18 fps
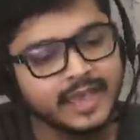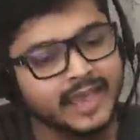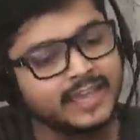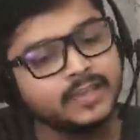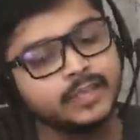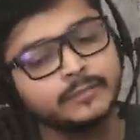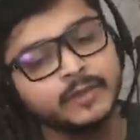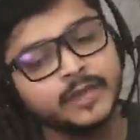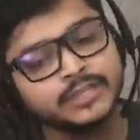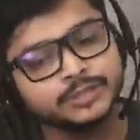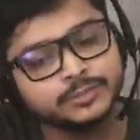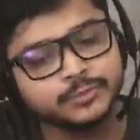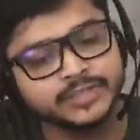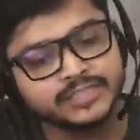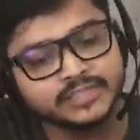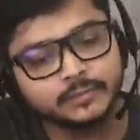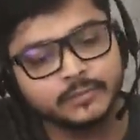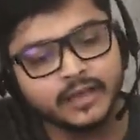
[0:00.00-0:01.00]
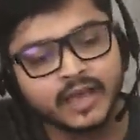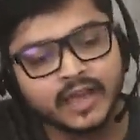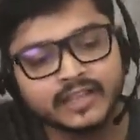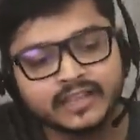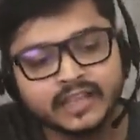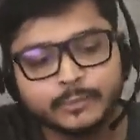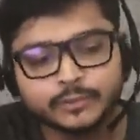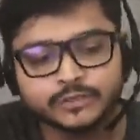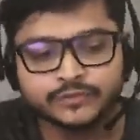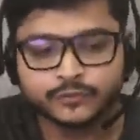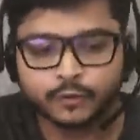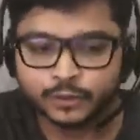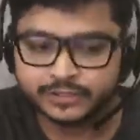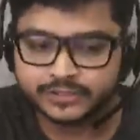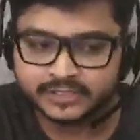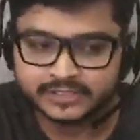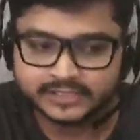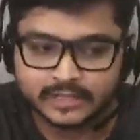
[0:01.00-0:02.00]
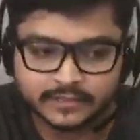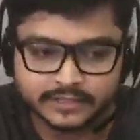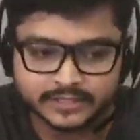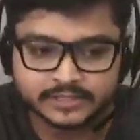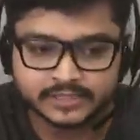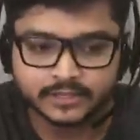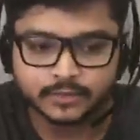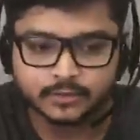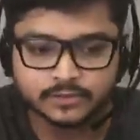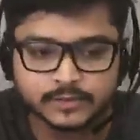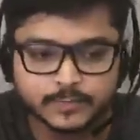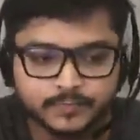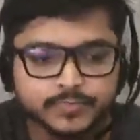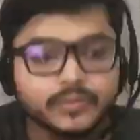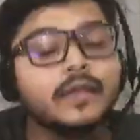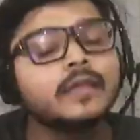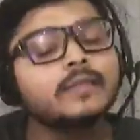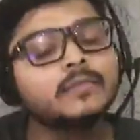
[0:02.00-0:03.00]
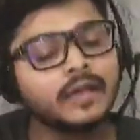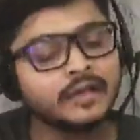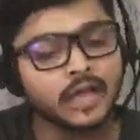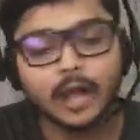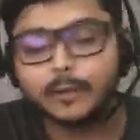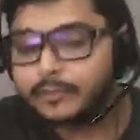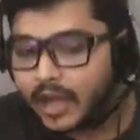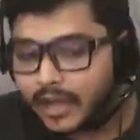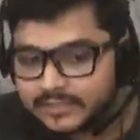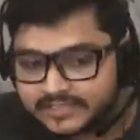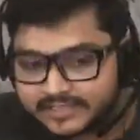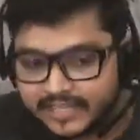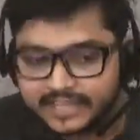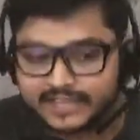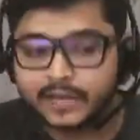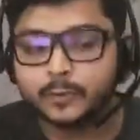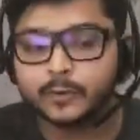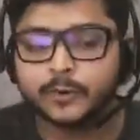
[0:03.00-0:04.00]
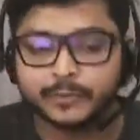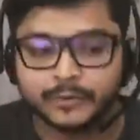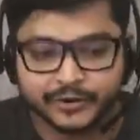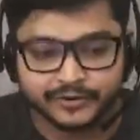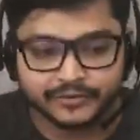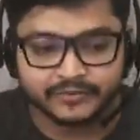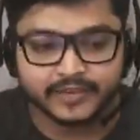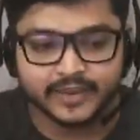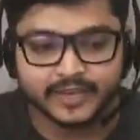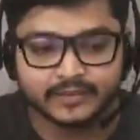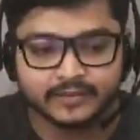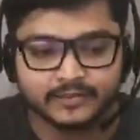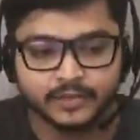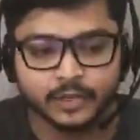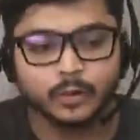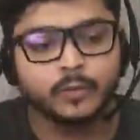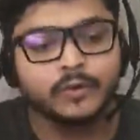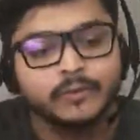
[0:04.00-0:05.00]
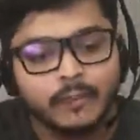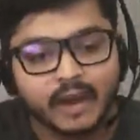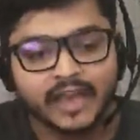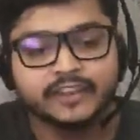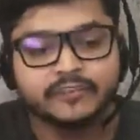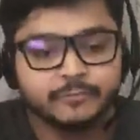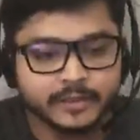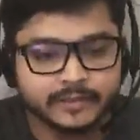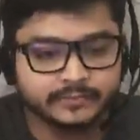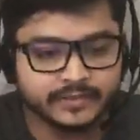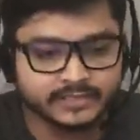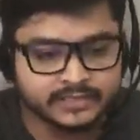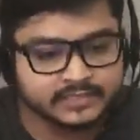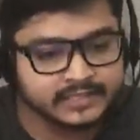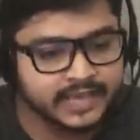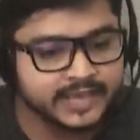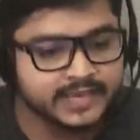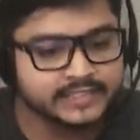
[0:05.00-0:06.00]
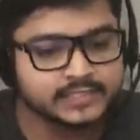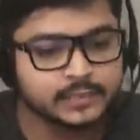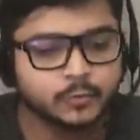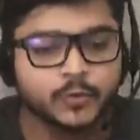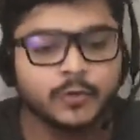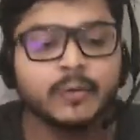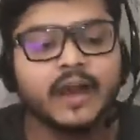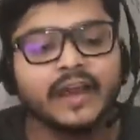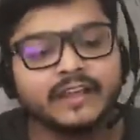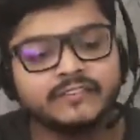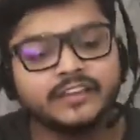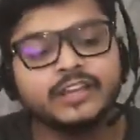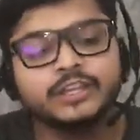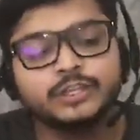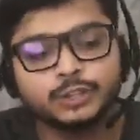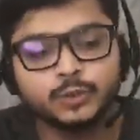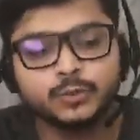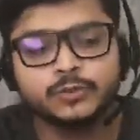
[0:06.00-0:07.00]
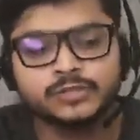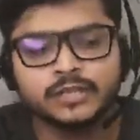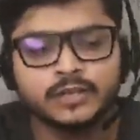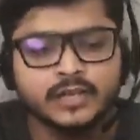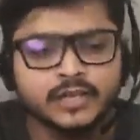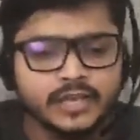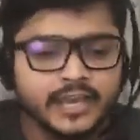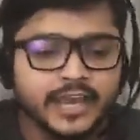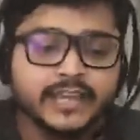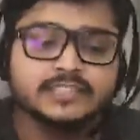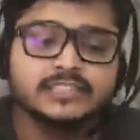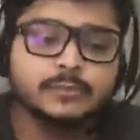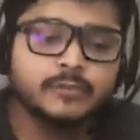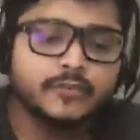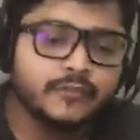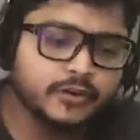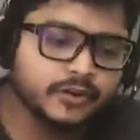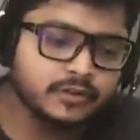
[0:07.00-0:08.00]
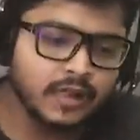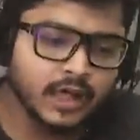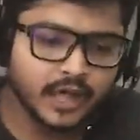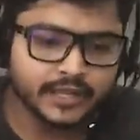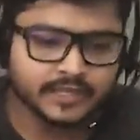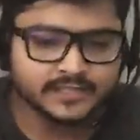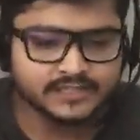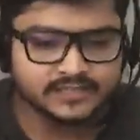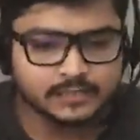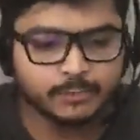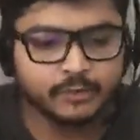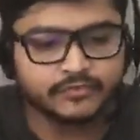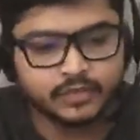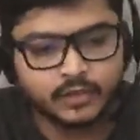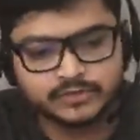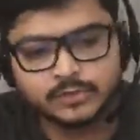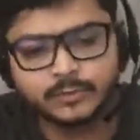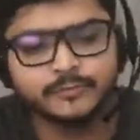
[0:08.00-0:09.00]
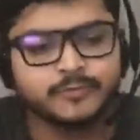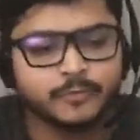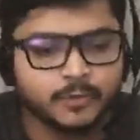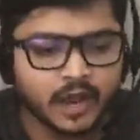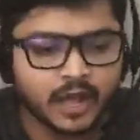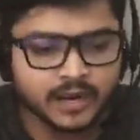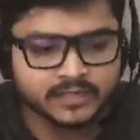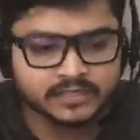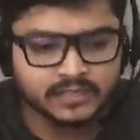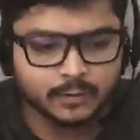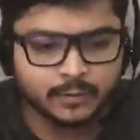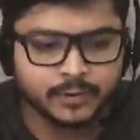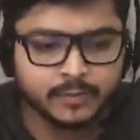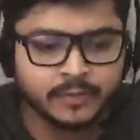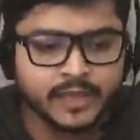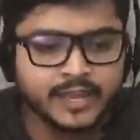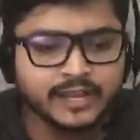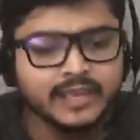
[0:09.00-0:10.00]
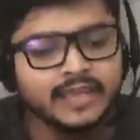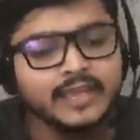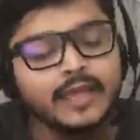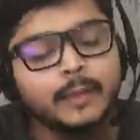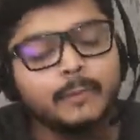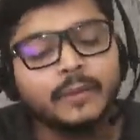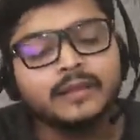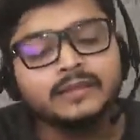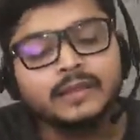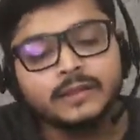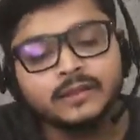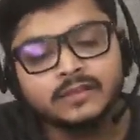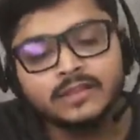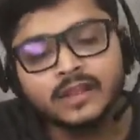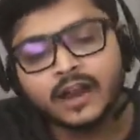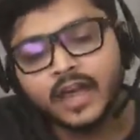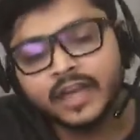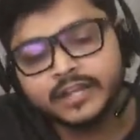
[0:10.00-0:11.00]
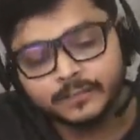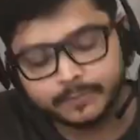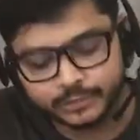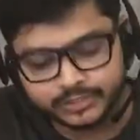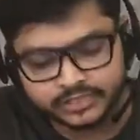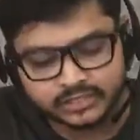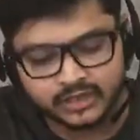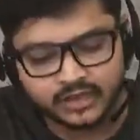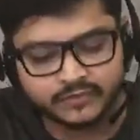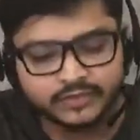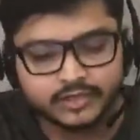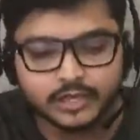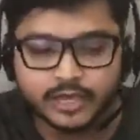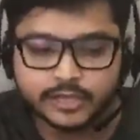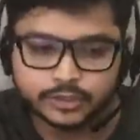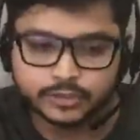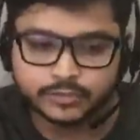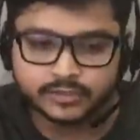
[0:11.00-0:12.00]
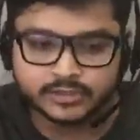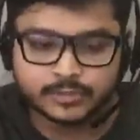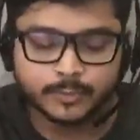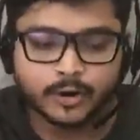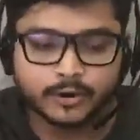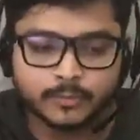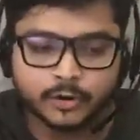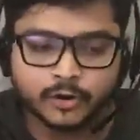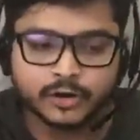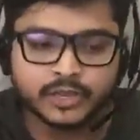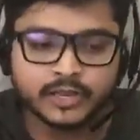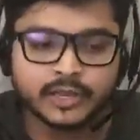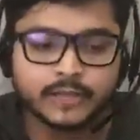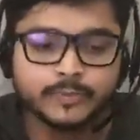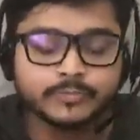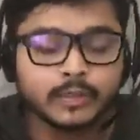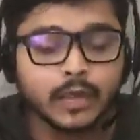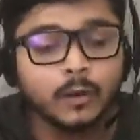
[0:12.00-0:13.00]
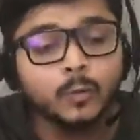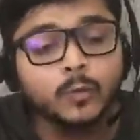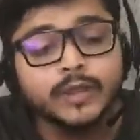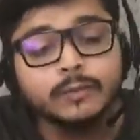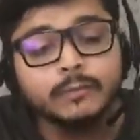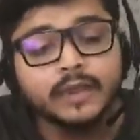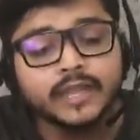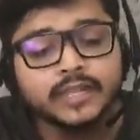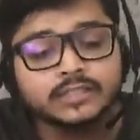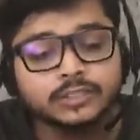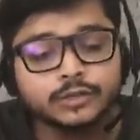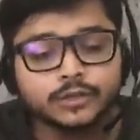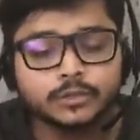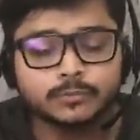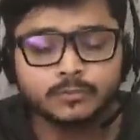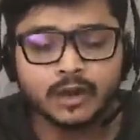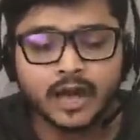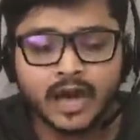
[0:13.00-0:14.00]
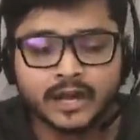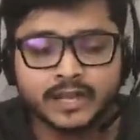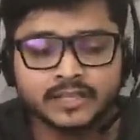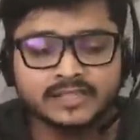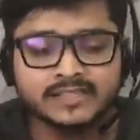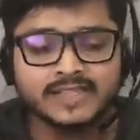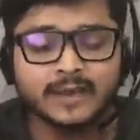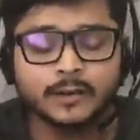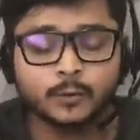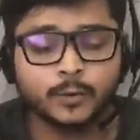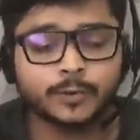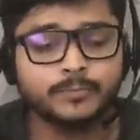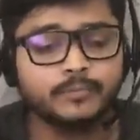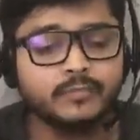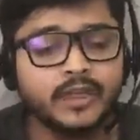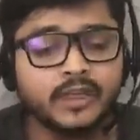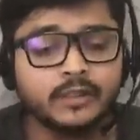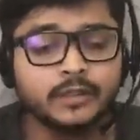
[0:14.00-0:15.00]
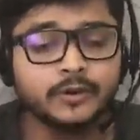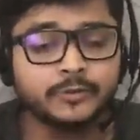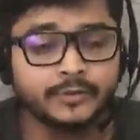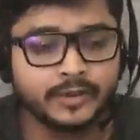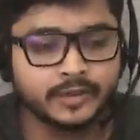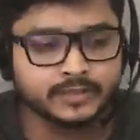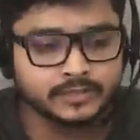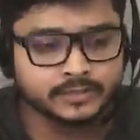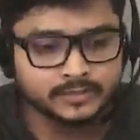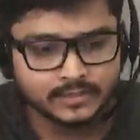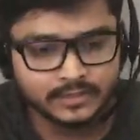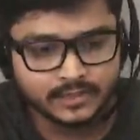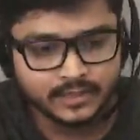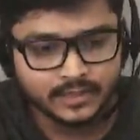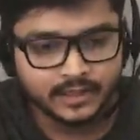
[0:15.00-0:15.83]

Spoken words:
And the major reason behind them is, of course, the selling skills. And I'm not saying that we're perfect. You know, we might have made mistakes and we might have had issues in some of our clients and some of the products that we made, but the 90% of the issue is about marketing. Now, we made certain products that were hilarious.